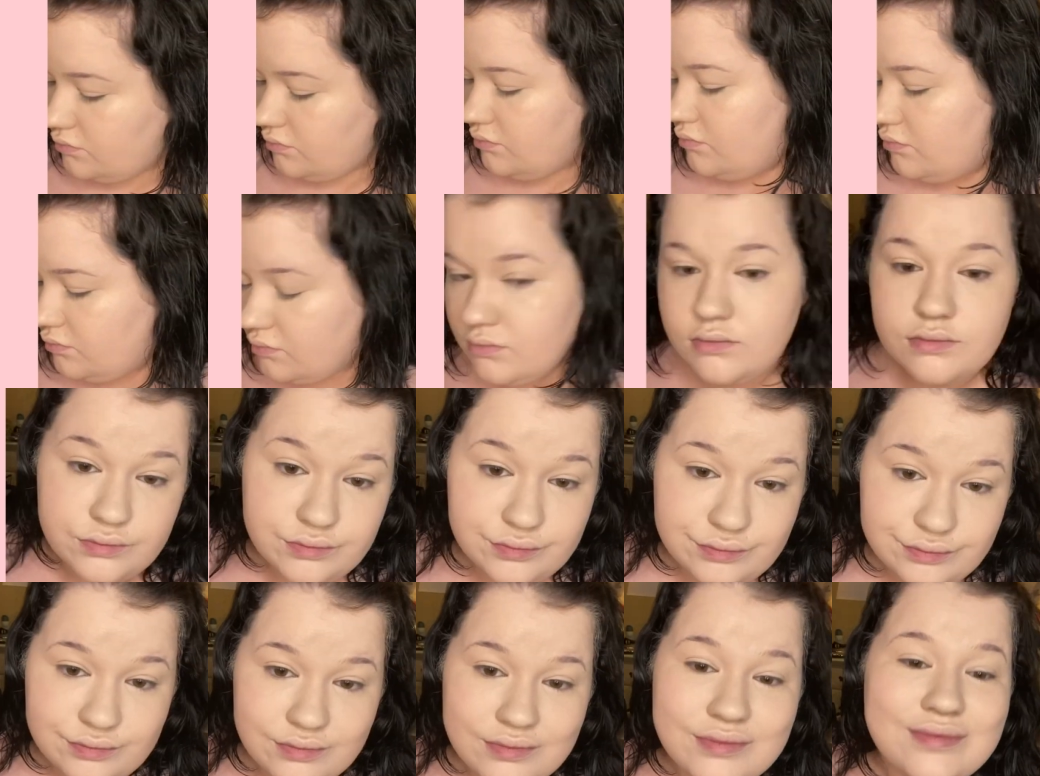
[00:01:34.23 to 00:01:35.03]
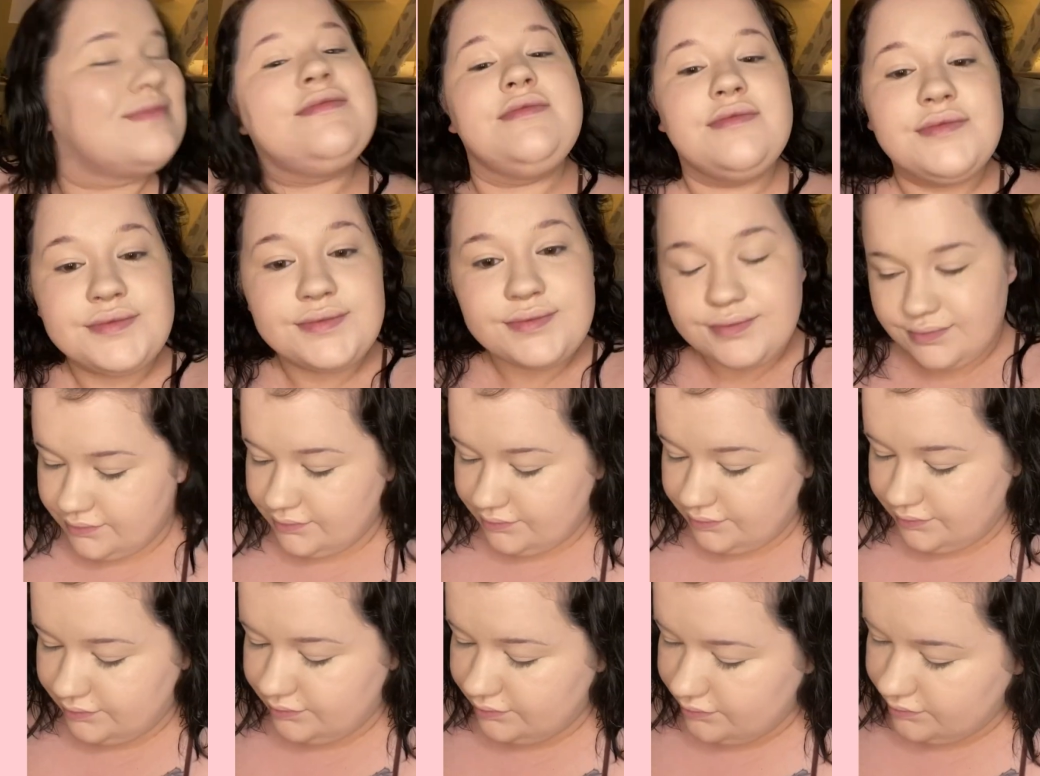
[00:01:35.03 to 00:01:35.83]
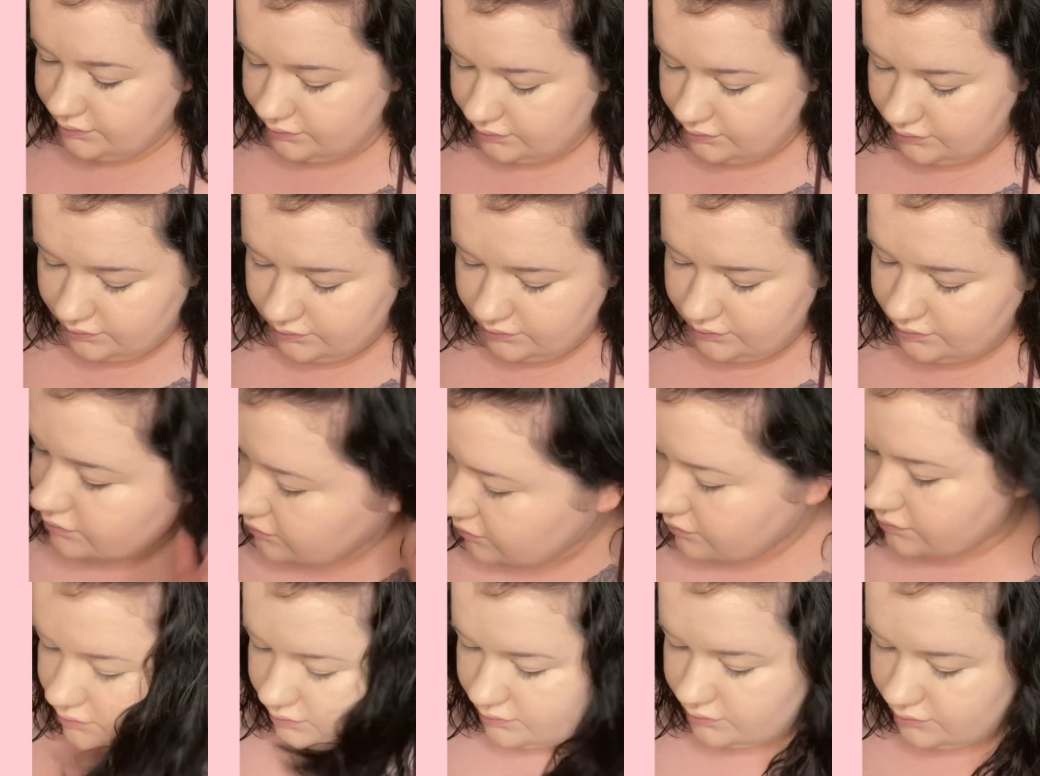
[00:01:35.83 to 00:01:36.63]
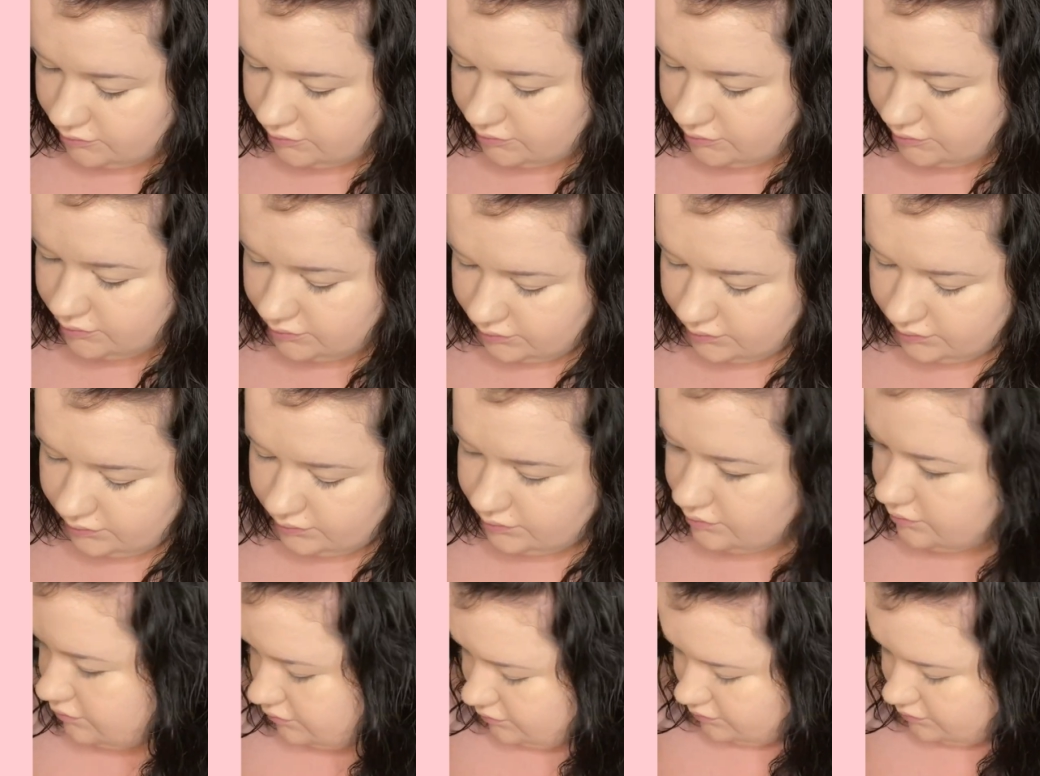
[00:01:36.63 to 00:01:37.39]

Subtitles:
to be, like, picture ready, you're going to want to, like, probably do